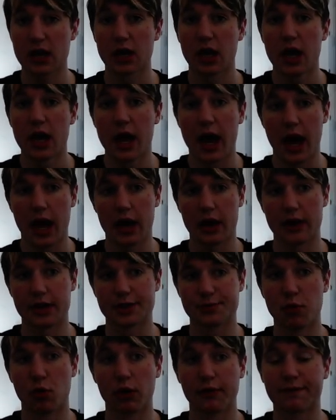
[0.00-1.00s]
and it's more
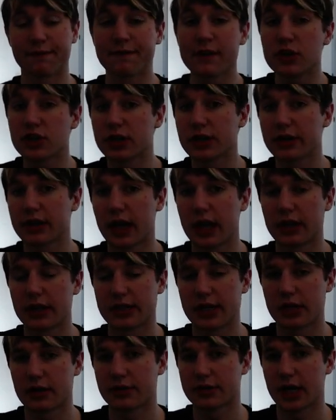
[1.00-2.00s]
efficient then to take those
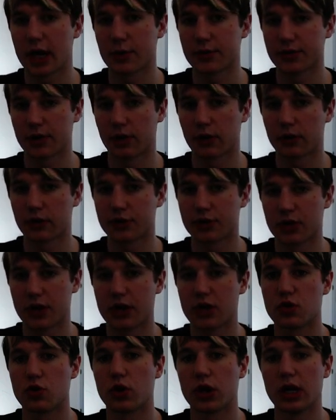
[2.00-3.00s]
towers earlier, so then you
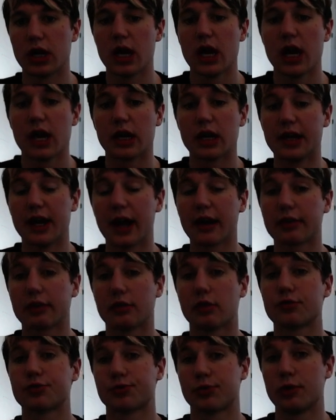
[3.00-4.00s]
can get those
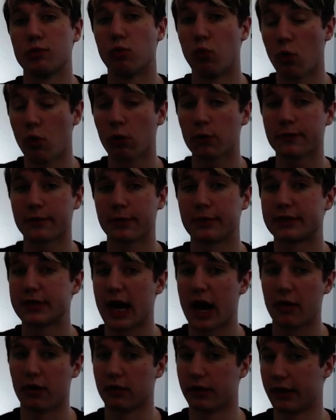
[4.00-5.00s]
rewards from the tower,
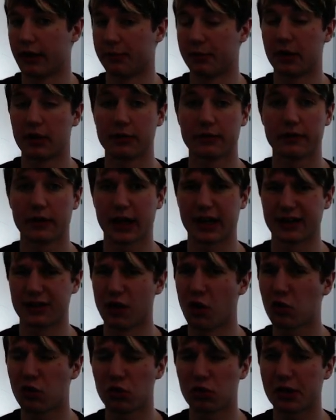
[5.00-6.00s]
a bit of like
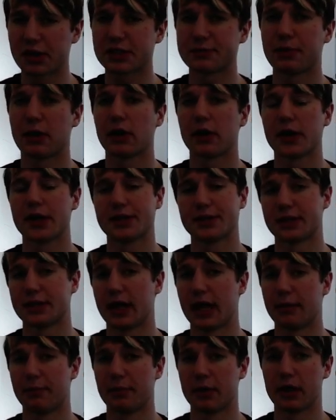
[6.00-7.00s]
local experience and that
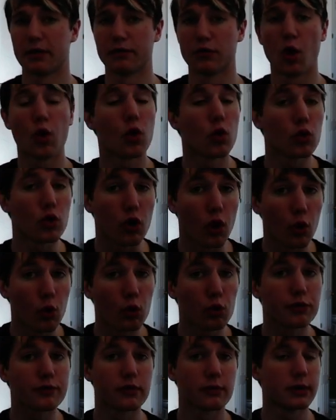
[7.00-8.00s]
bit of local gold
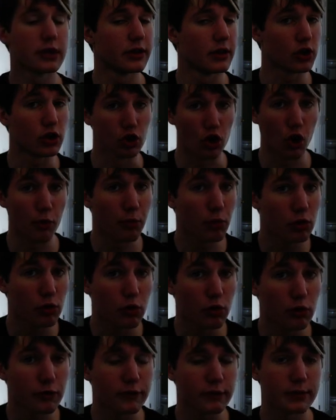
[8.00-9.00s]
from it, the global gold
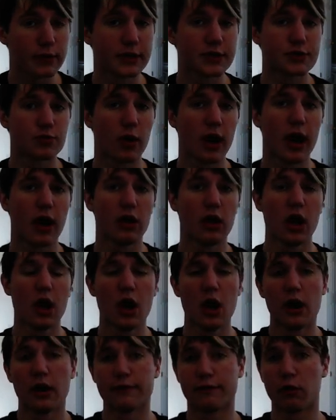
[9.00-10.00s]
from it as well,
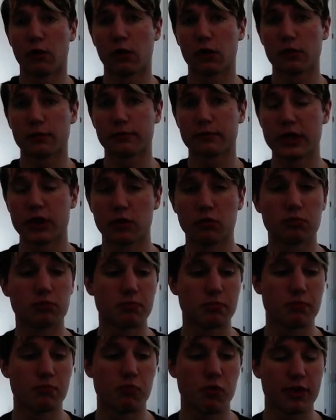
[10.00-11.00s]
for, you know,
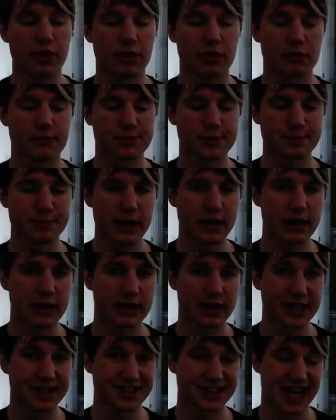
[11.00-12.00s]
with spending less
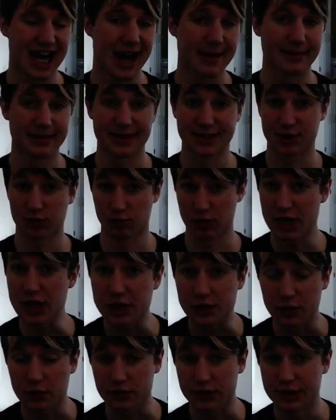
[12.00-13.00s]
time and less
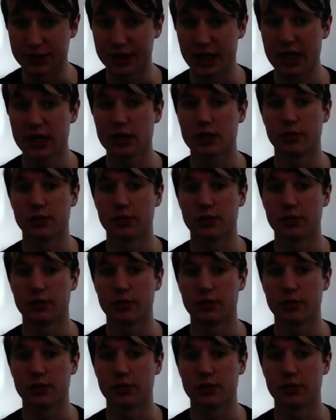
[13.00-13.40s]
resources into it.